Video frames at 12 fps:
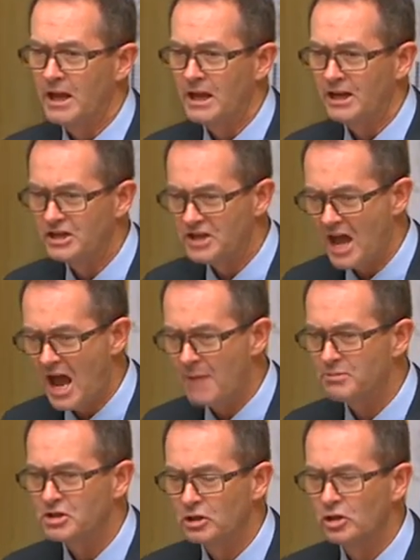it is
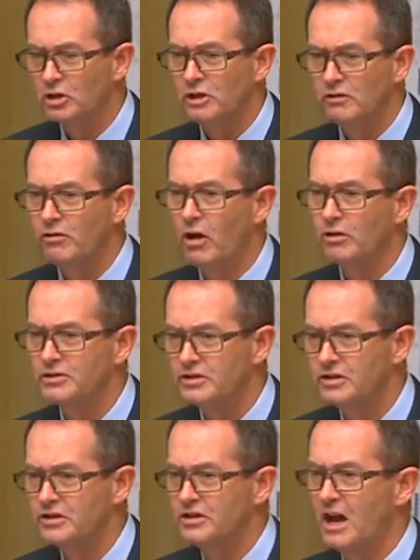absolutely false
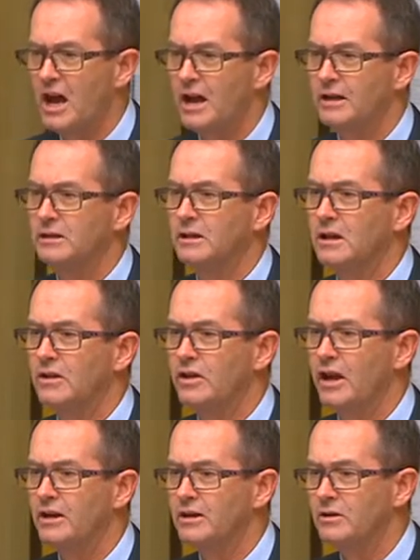to say
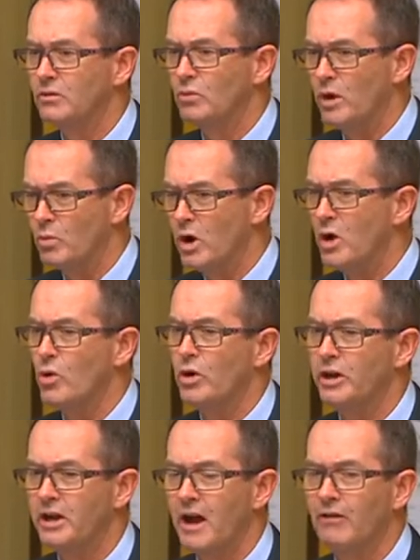that when we were
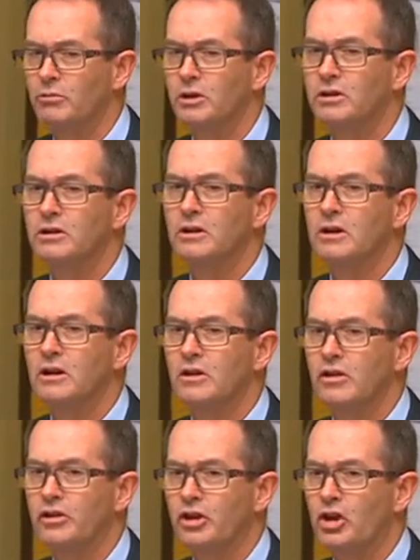in government,
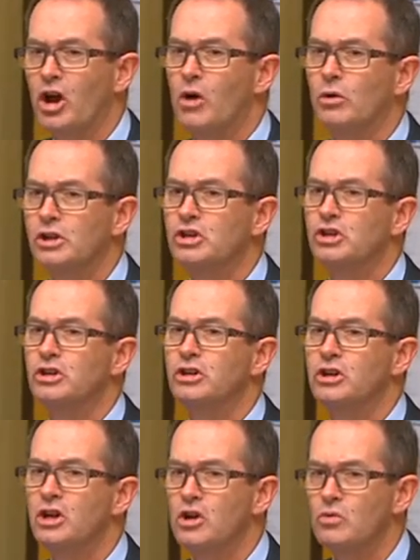that the
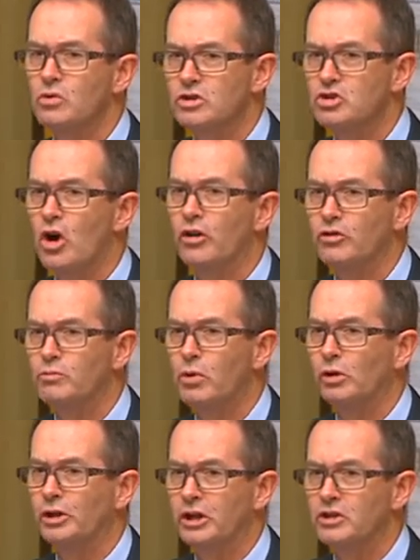coalition was not
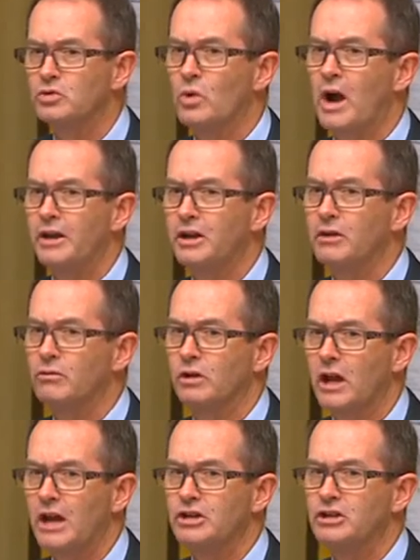pulling its weight in
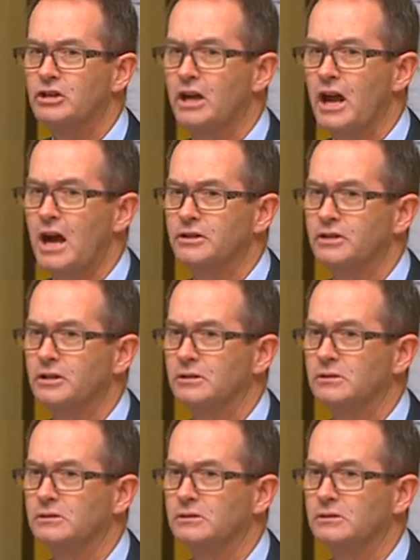relation to housing.